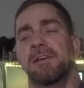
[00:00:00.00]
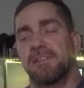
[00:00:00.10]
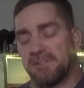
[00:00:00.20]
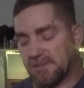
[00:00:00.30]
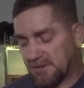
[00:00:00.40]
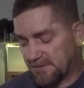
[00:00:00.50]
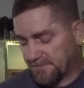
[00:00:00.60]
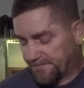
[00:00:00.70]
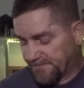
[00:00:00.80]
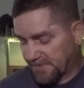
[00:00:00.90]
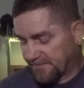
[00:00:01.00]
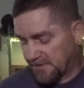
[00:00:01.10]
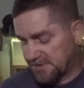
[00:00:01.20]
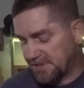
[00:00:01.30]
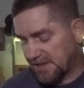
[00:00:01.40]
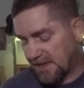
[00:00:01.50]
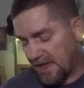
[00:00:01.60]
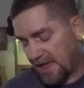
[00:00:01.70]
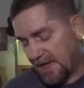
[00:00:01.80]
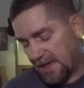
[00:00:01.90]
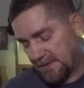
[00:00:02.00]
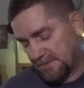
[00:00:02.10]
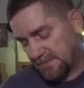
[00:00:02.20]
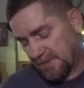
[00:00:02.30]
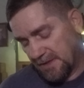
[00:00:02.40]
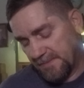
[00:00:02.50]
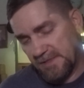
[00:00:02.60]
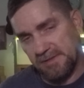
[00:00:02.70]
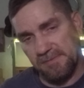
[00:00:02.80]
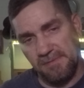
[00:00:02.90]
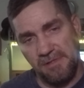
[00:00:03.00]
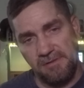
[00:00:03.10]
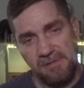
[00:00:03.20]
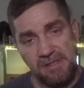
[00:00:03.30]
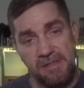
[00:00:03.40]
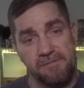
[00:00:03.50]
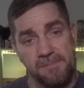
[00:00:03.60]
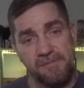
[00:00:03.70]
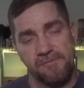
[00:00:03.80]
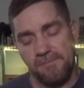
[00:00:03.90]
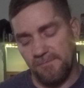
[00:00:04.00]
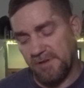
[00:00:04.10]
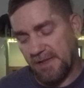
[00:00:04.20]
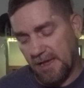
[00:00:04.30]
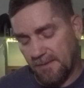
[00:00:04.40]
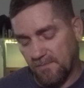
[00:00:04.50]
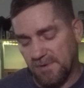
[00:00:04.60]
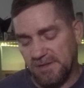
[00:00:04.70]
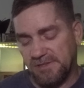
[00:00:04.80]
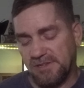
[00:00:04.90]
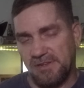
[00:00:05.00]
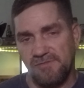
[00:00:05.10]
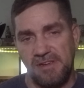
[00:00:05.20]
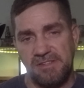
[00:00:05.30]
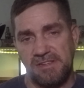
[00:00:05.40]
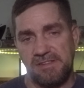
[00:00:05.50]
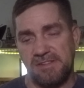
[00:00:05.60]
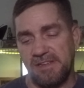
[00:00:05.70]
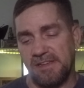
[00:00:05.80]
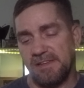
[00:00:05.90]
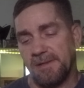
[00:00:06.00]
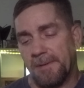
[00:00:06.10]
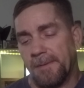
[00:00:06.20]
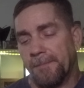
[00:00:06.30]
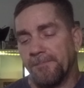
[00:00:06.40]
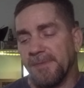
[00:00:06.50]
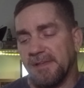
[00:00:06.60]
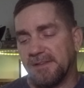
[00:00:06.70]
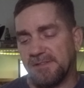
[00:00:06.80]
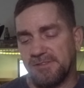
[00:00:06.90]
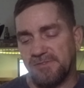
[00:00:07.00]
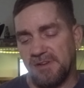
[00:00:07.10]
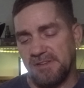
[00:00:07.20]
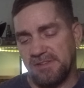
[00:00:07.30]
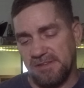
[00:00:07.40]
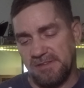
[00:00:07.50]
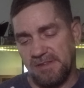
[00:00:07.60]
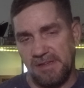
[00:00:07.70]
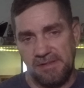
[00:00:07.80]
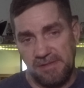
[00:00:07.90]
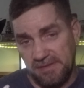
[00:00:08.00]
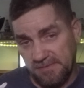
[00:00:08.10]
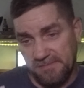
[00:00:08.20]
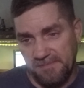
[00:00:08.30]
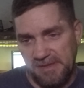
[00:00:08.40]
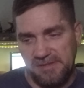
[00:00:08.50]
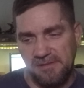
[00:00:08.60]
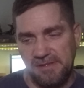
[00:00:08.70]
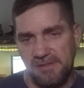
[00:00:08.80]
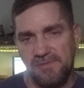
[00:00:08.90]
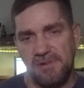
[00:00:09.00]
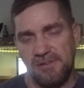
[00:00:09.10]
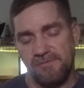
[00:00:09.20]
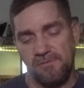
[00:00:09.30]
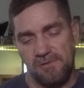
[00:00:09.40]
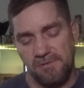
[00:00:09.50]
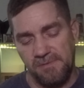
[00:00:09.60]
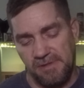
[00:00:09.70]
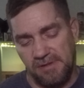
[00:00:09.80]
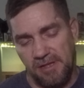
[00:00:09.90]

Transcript: So, first thing I had I mean, it literally given me from rehab was a dressing stick. And this dressing stick, you know, basically is what it's for, you know,